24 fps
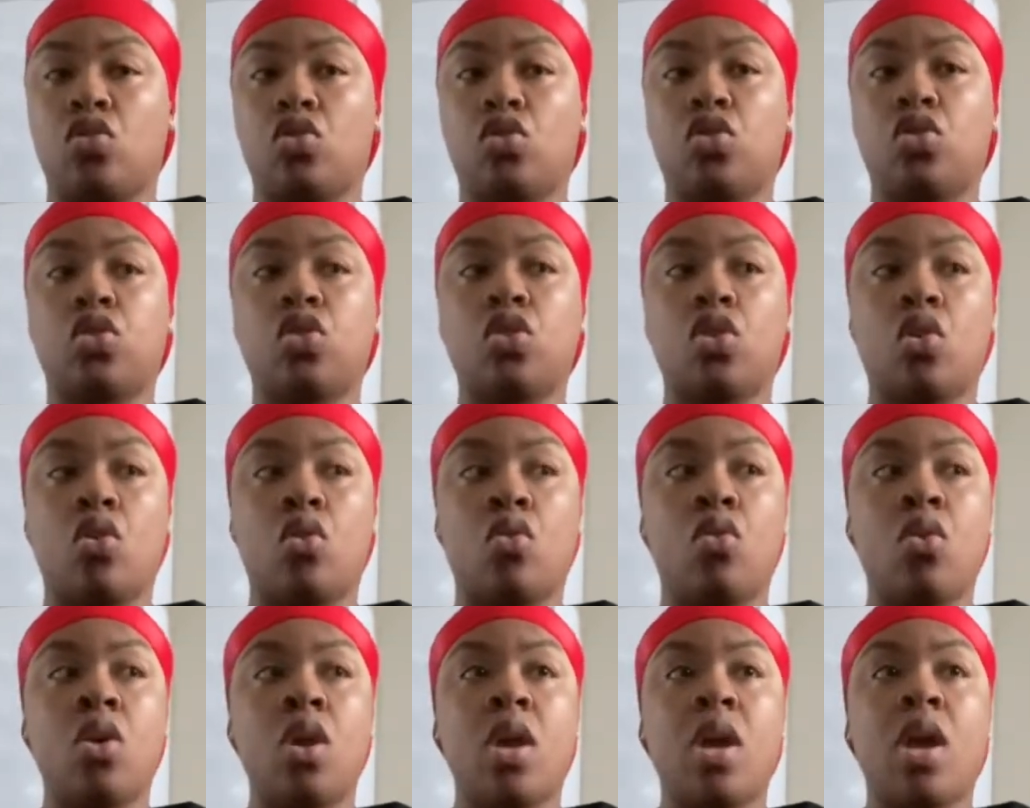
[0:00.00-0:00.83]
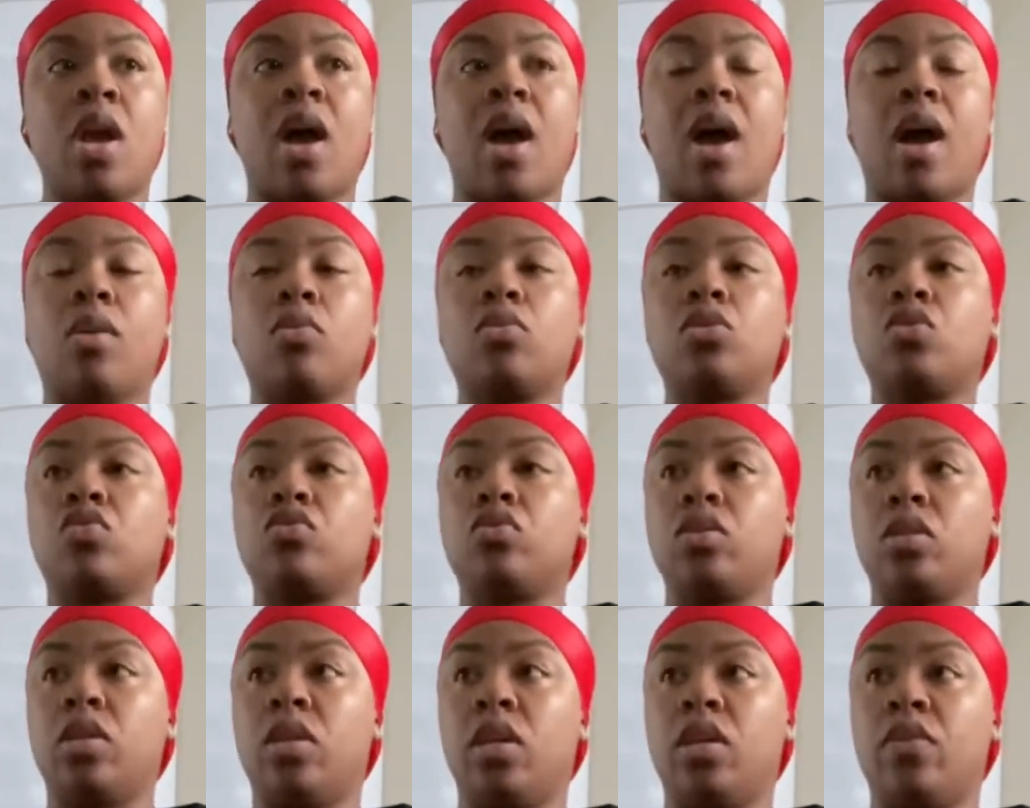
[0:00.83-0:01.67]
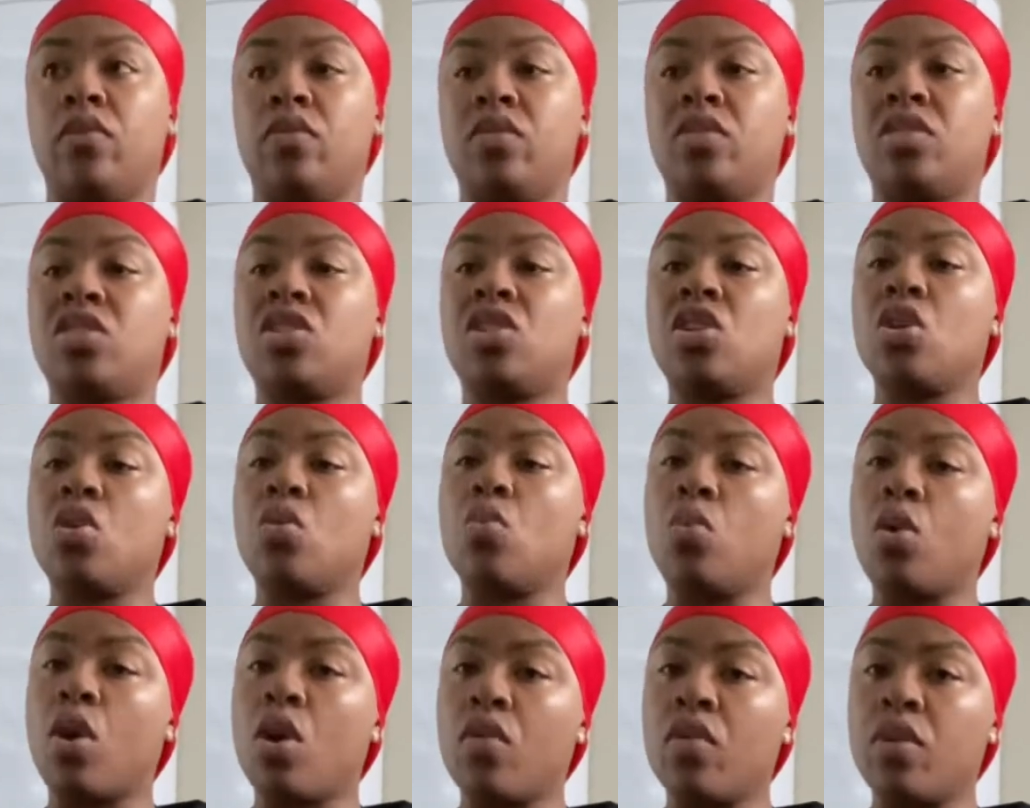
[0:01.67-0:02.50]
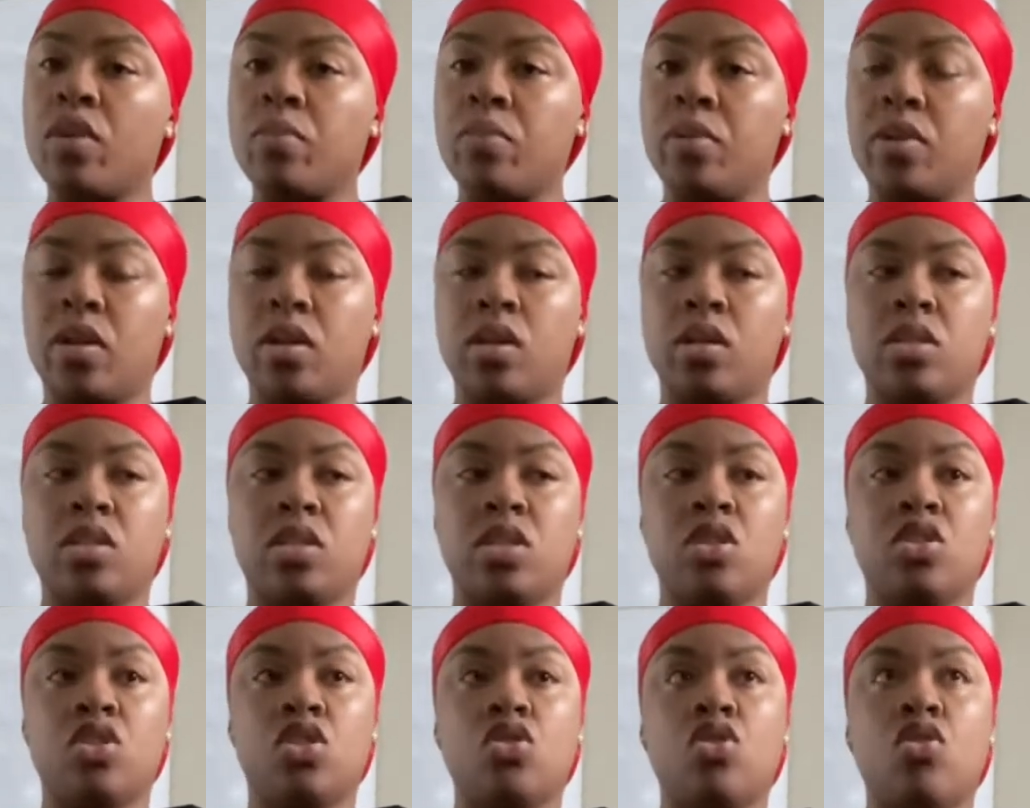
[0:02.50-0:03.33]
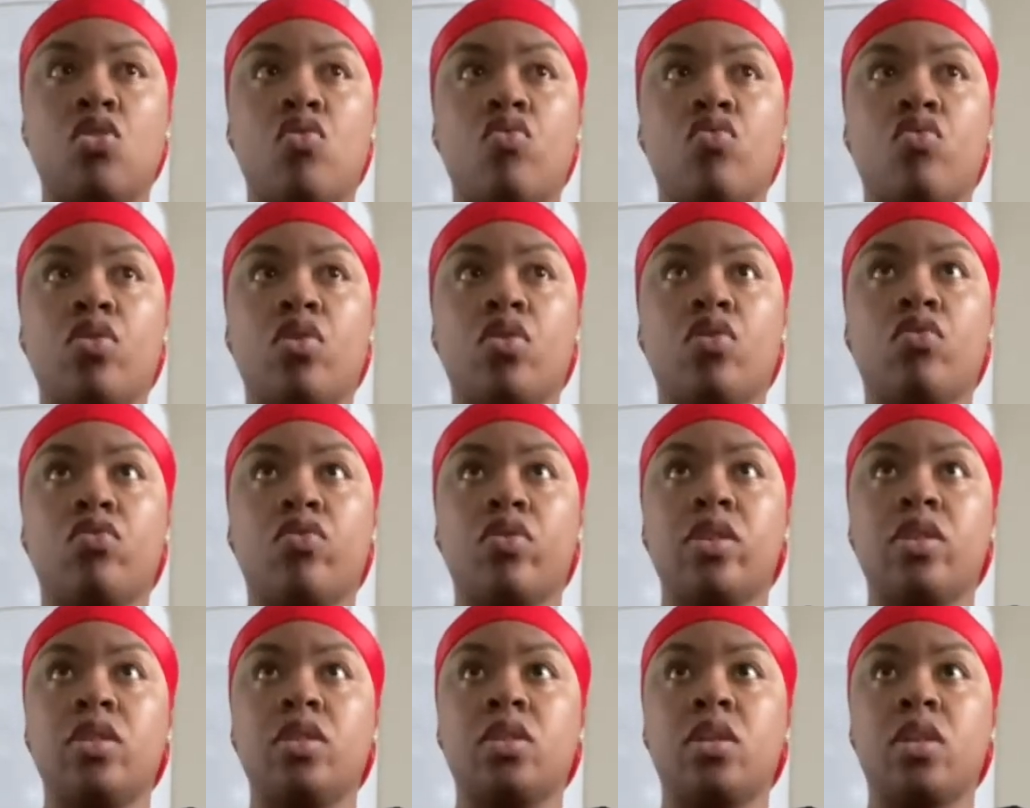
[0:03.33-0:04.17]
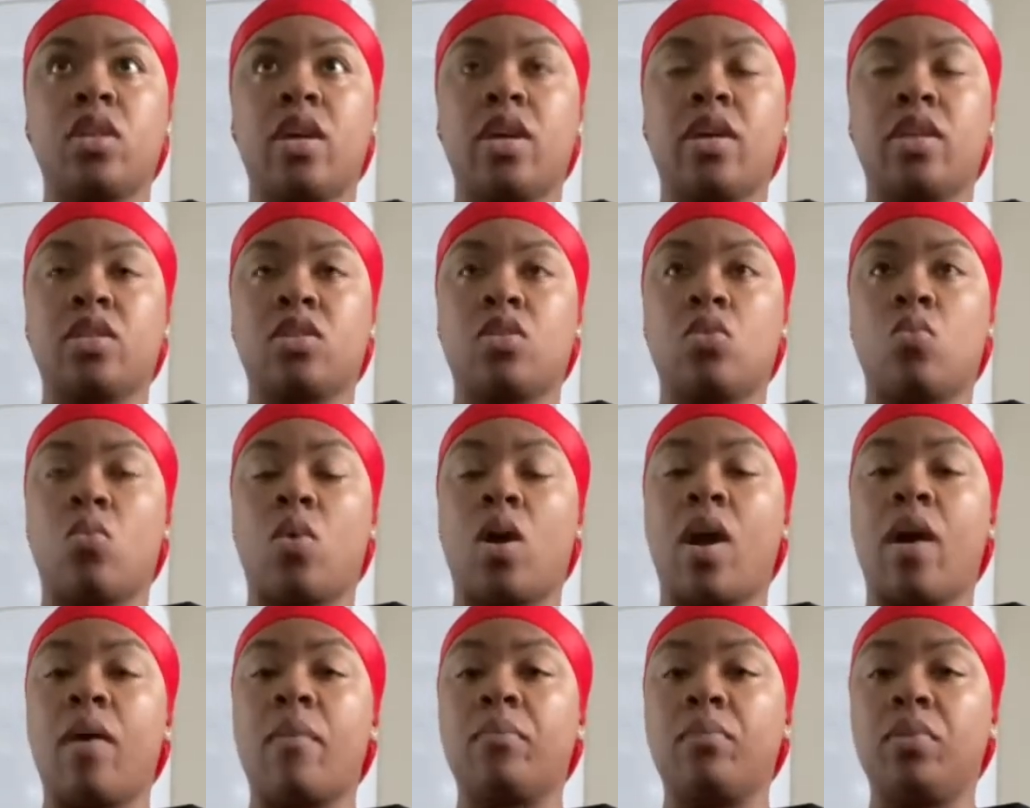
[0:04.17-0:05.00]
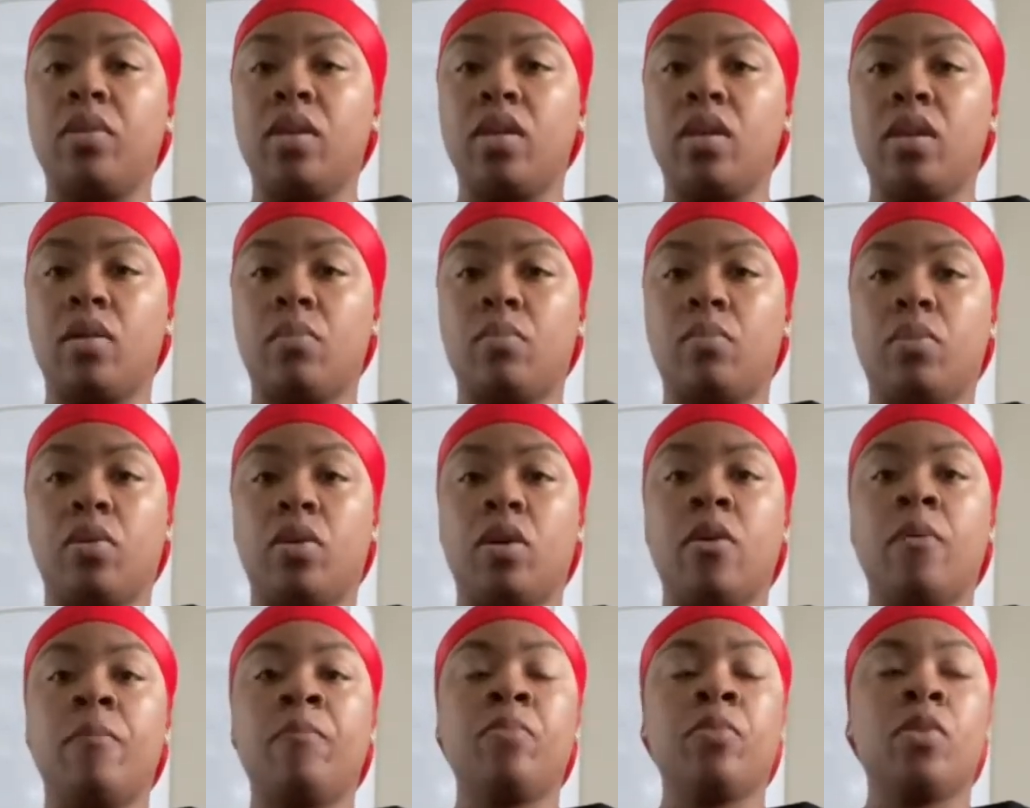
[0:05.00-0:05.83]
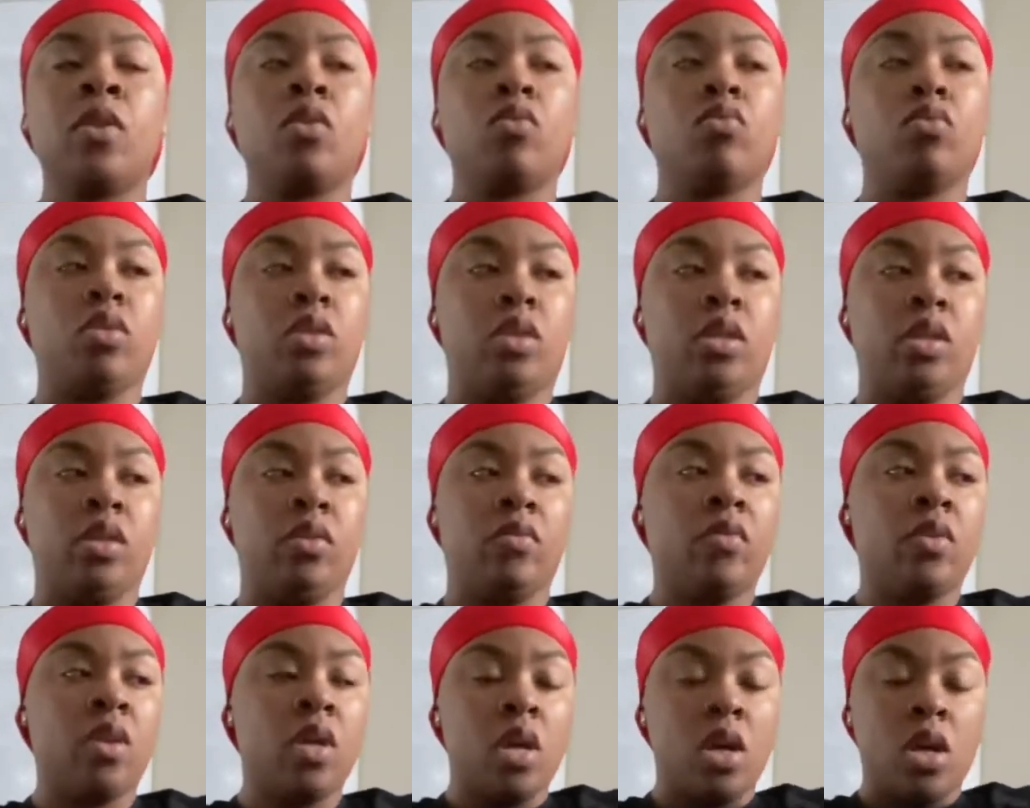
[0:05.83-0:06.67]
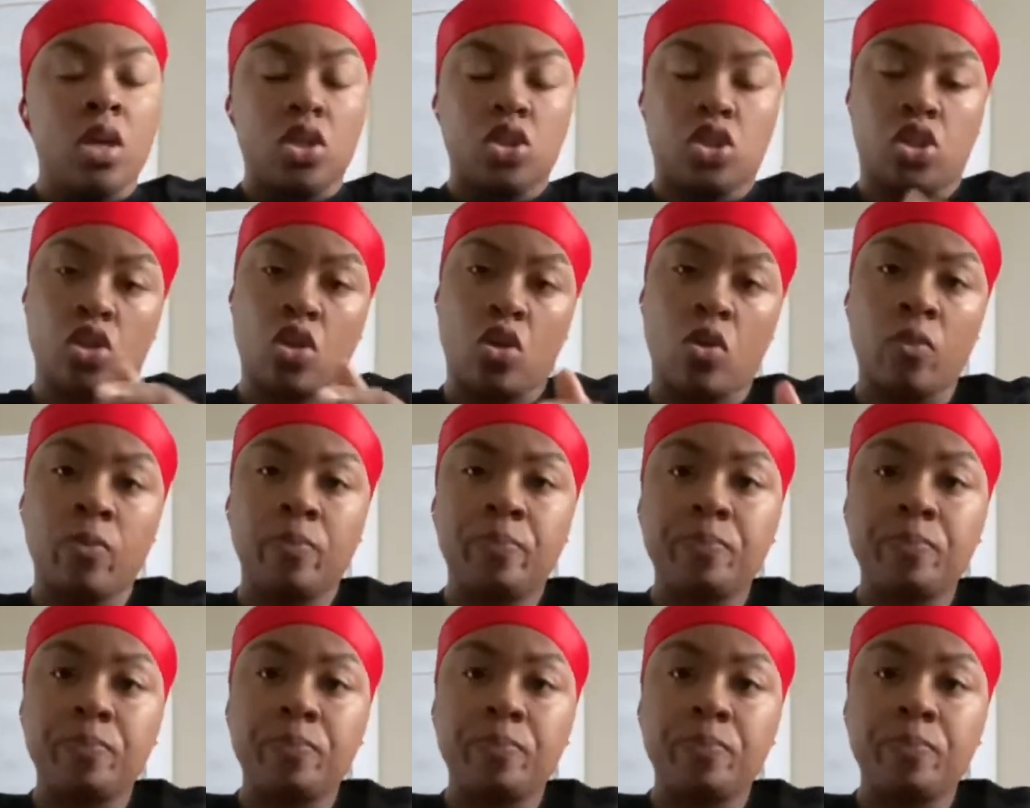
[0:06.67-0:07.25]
So I was relieved. Still worried because there's no real reason as to why I'm bleeding, but relieved. So